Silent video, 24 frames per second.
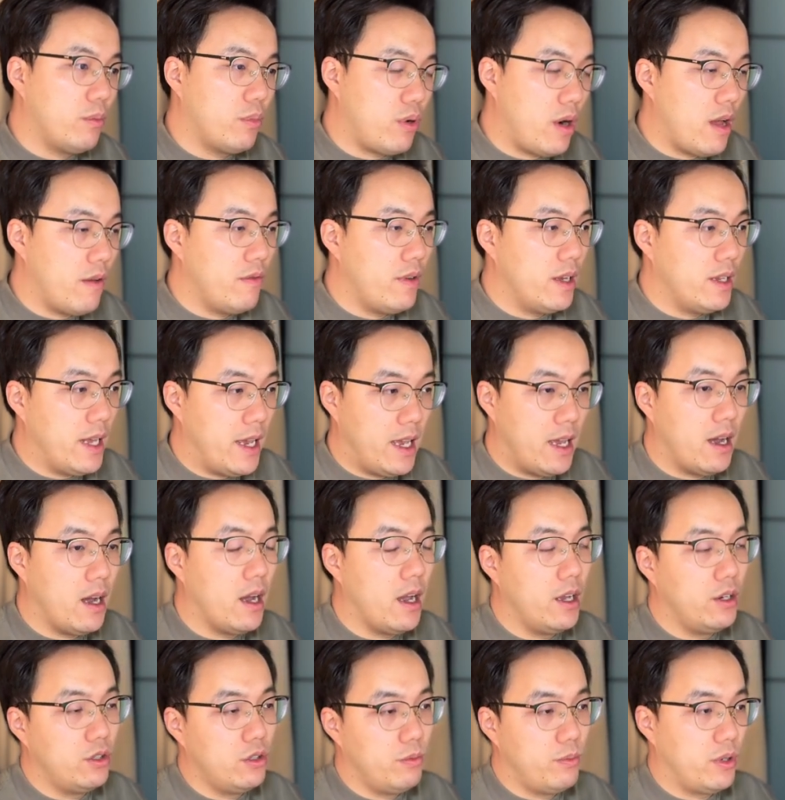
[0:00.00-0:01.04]
private
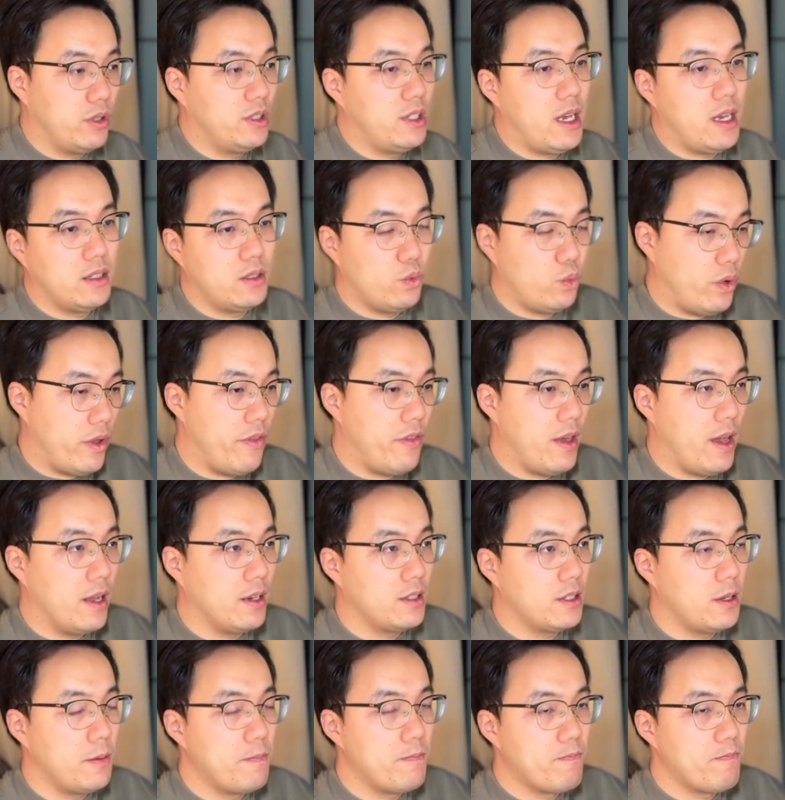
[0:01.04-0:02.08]
AI to process with
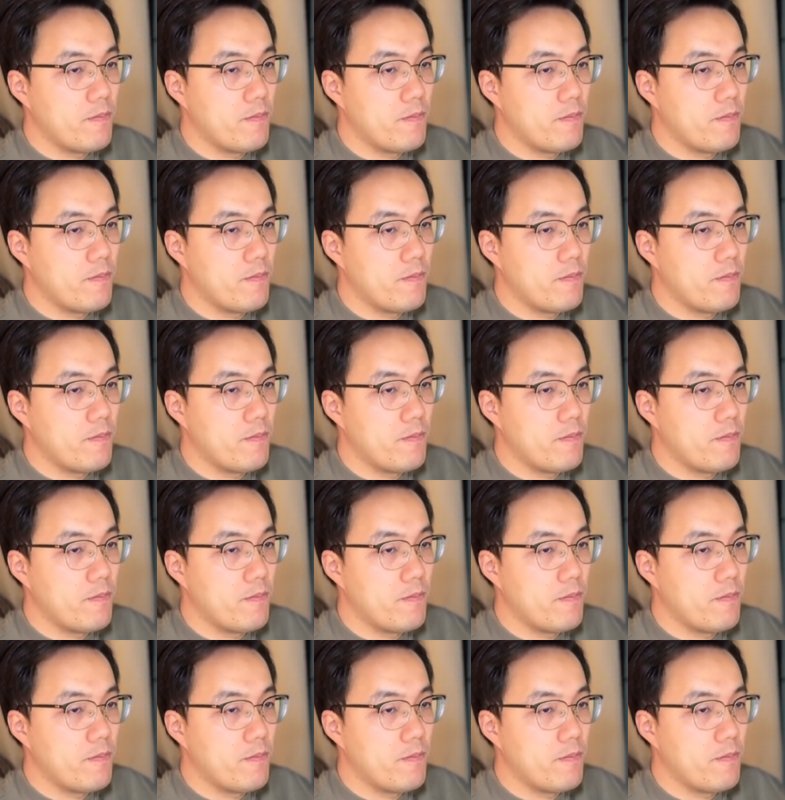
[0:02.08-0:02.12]
it.